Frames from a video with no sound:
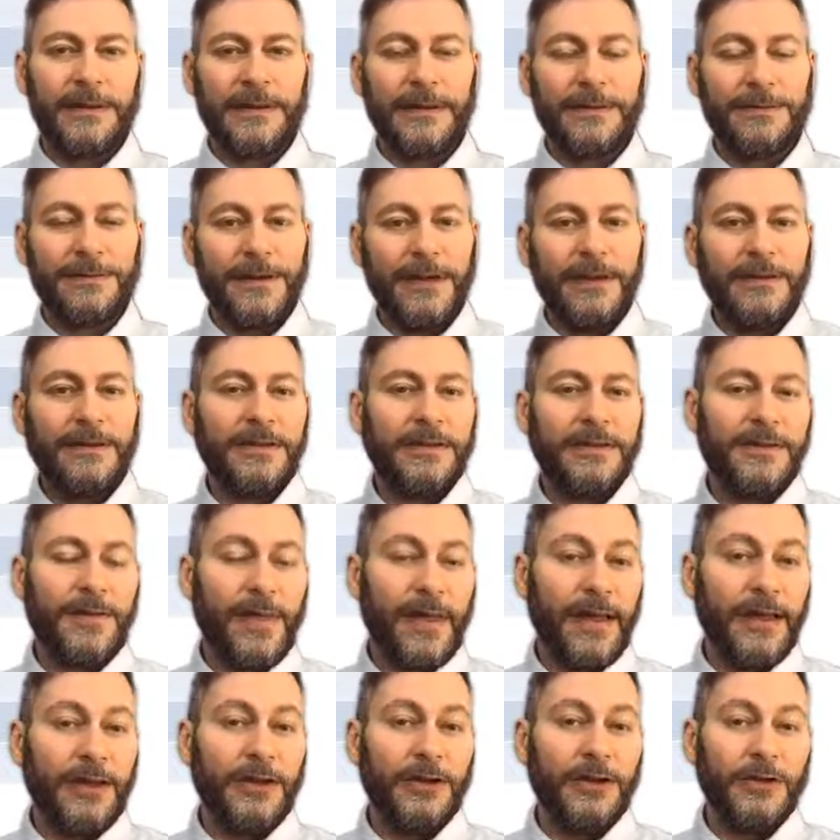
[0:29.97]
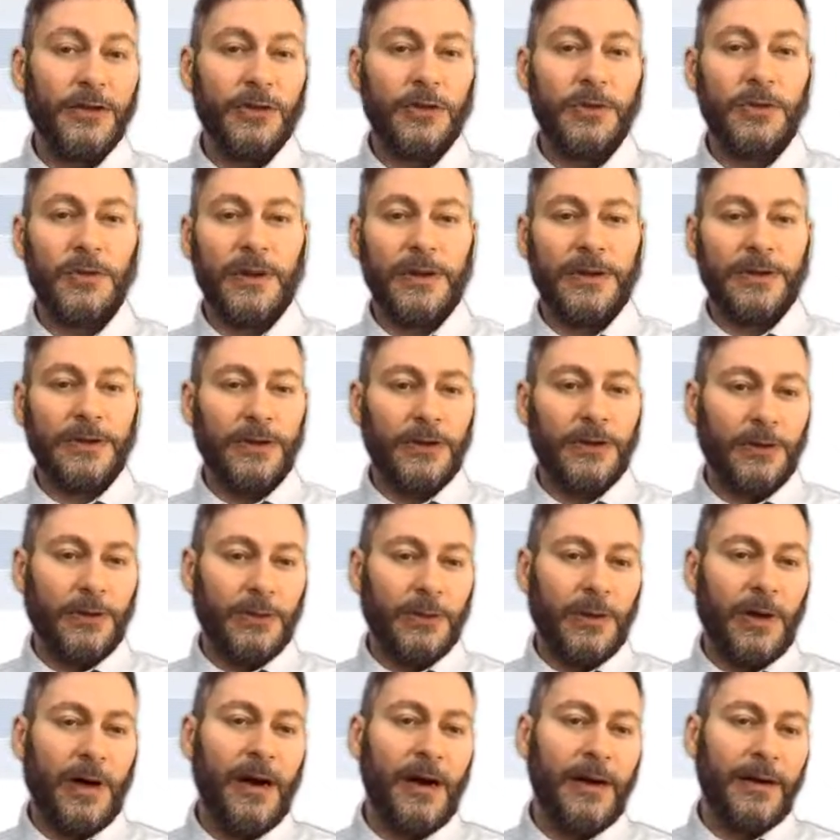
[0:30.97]
And the first thing you do when
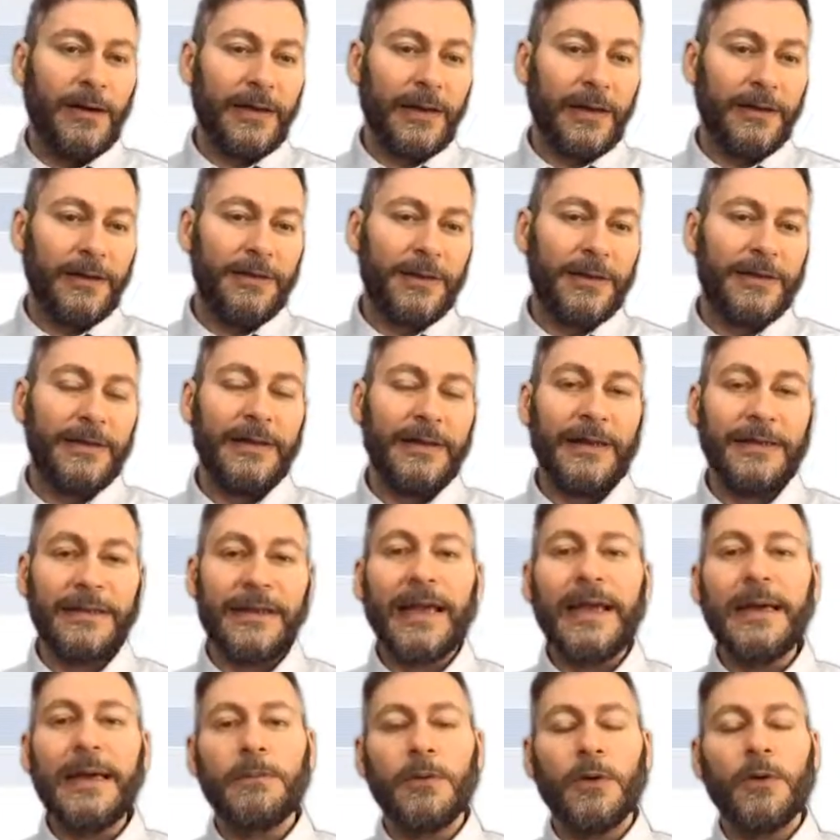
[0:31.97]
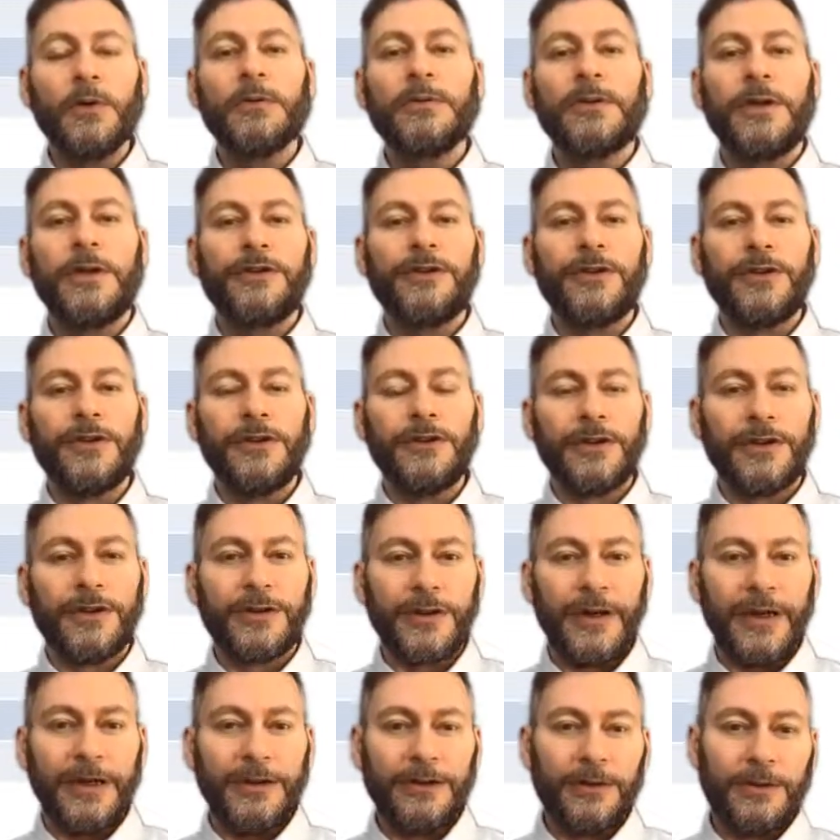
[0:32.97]
you are given the table that you need to
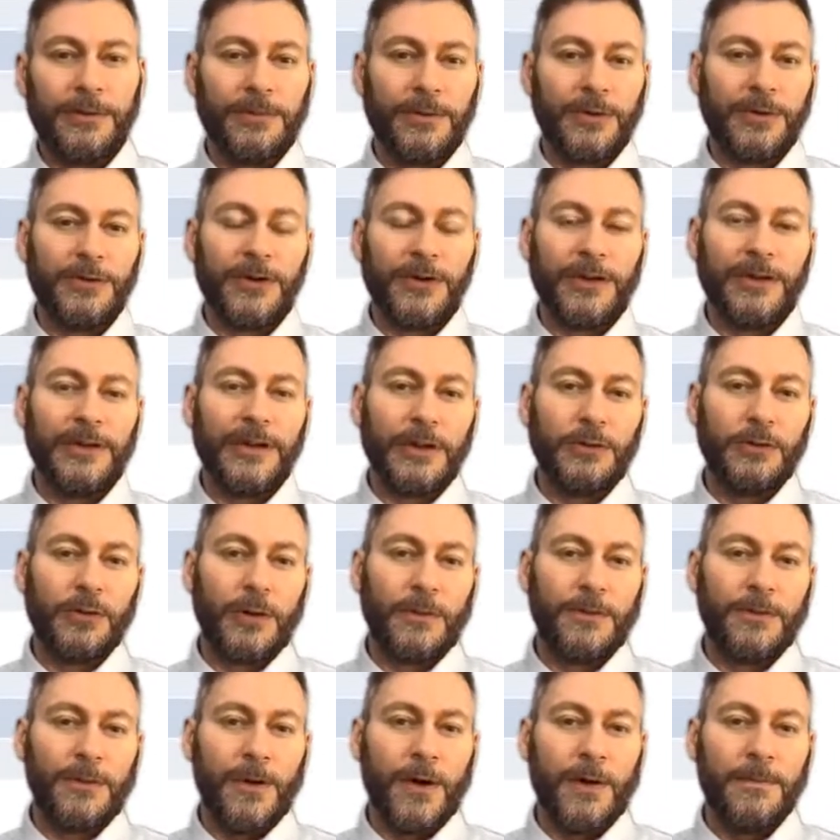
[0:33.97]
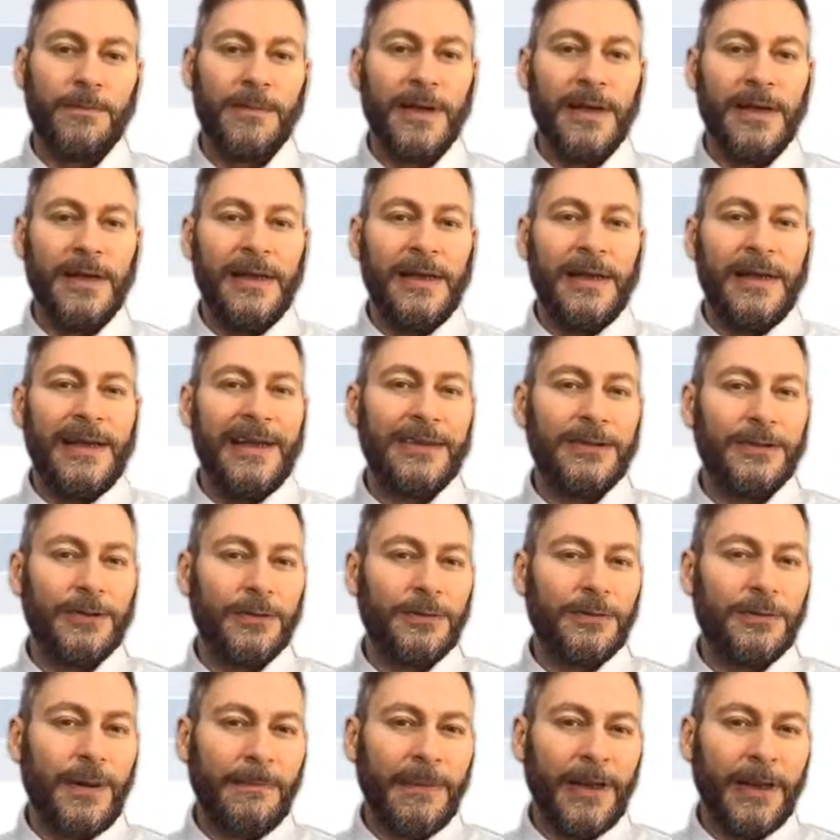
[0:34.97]
create your project network from is
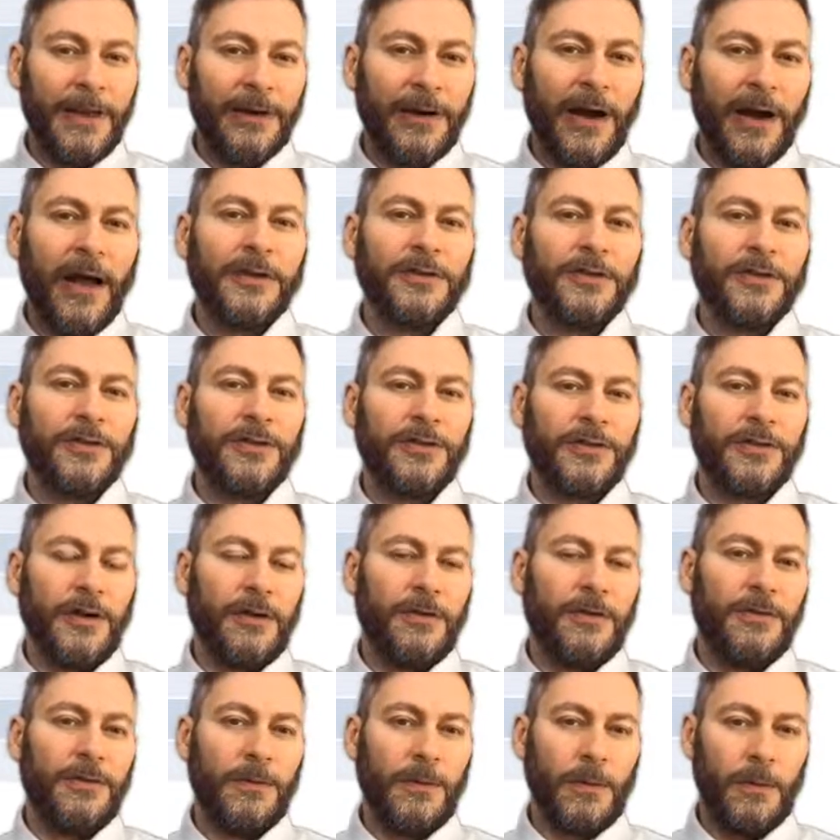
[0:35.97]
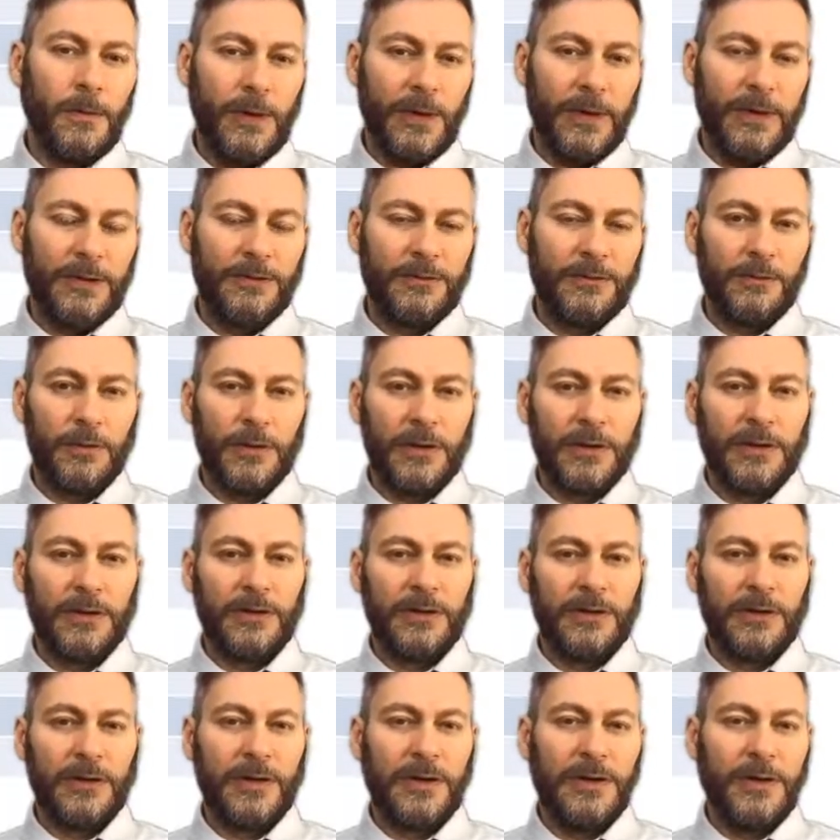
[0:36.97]
to familiarize yourself with
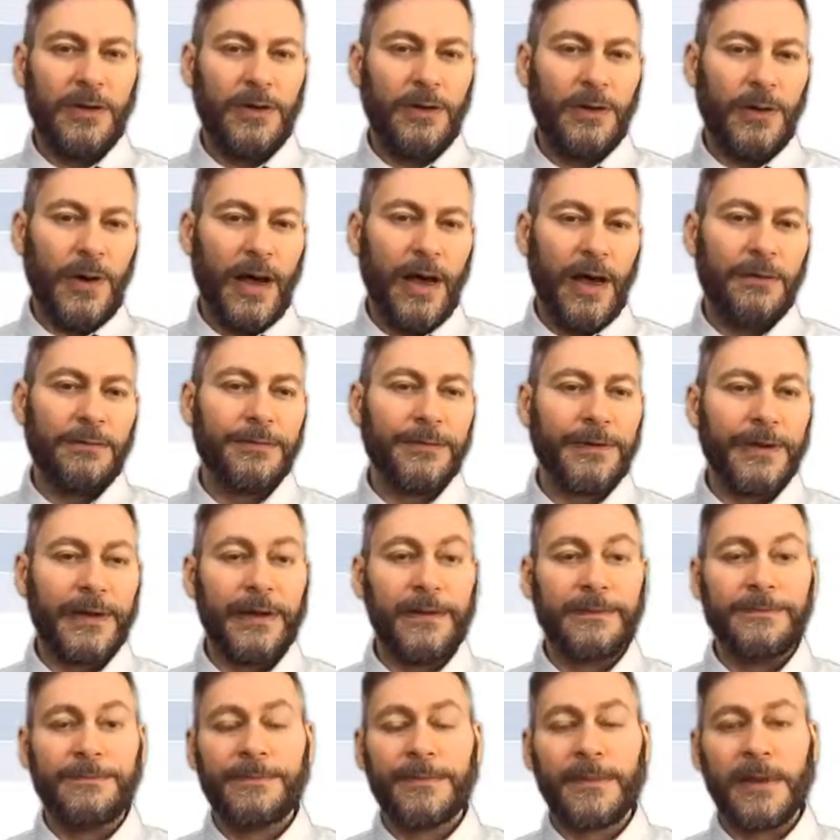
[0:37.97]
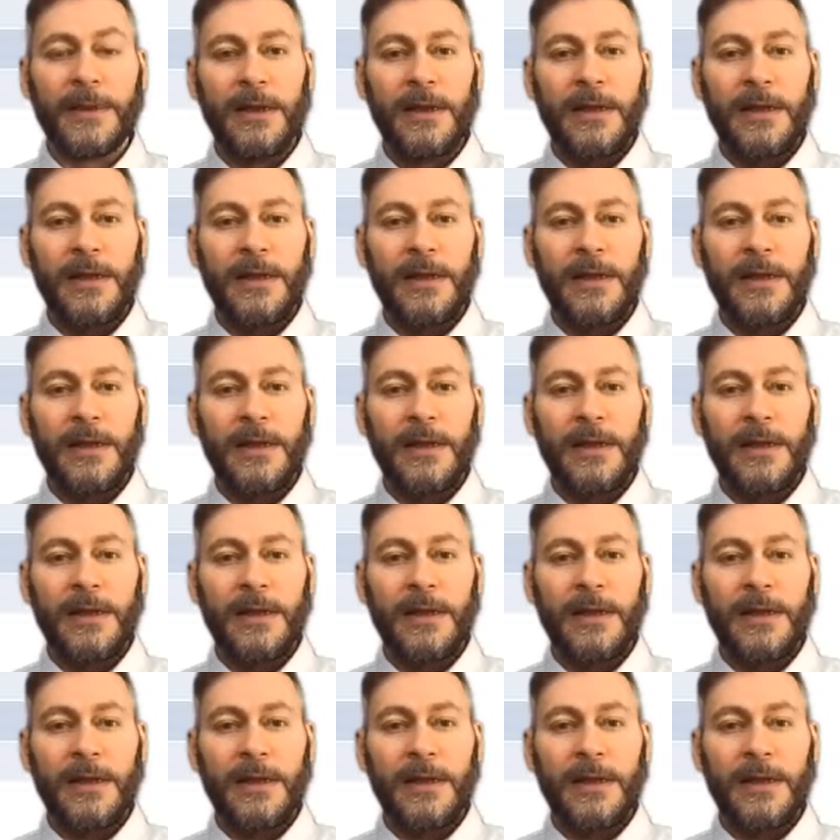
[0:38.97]
what you have there.